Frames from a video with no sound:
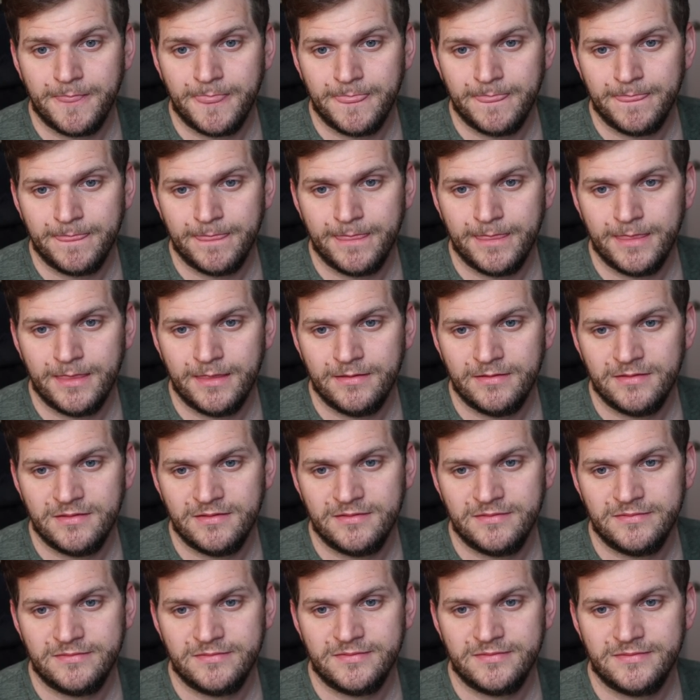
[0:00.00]

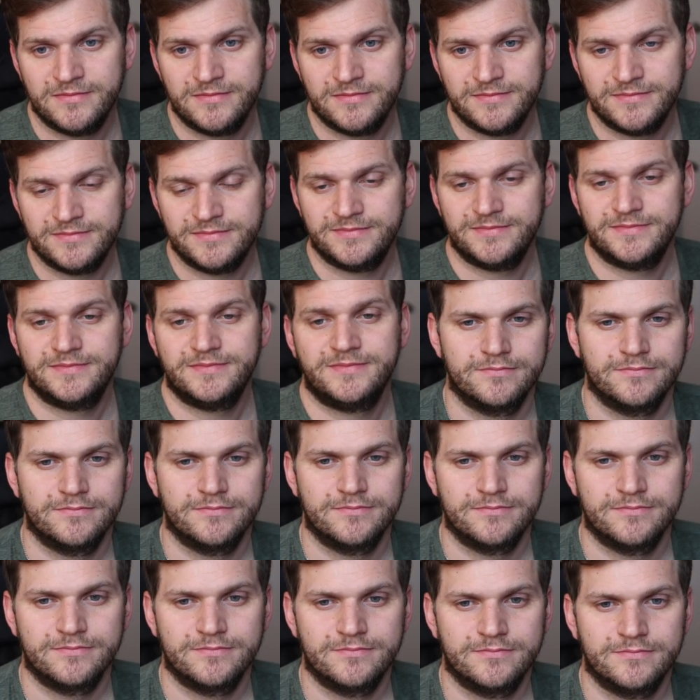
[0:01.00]

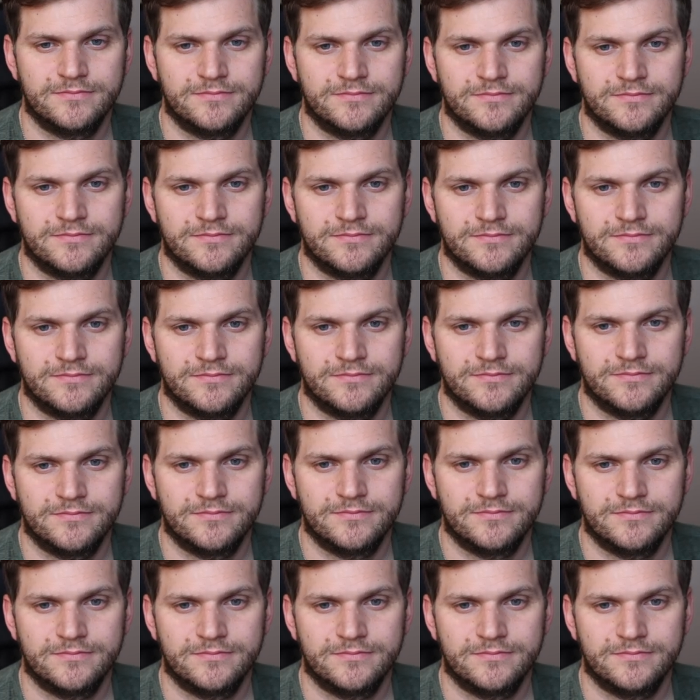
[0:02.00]
(no one is talking)